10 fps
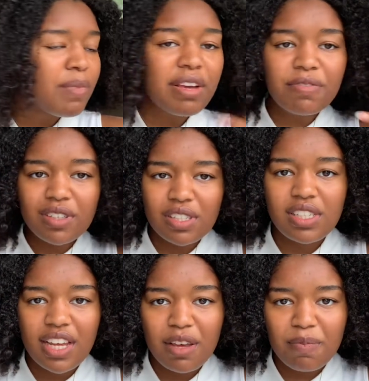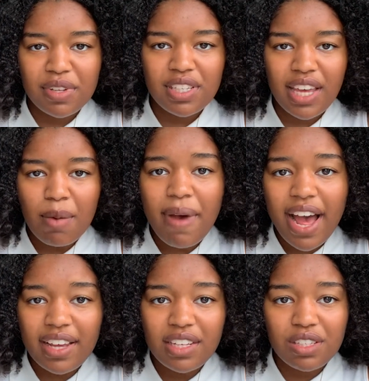first tip to get
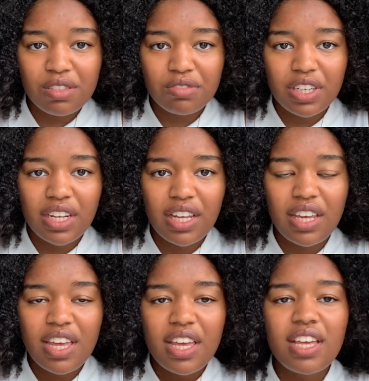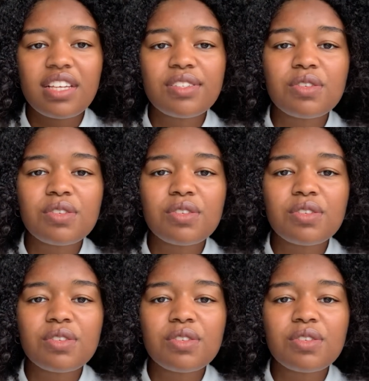back into reading is to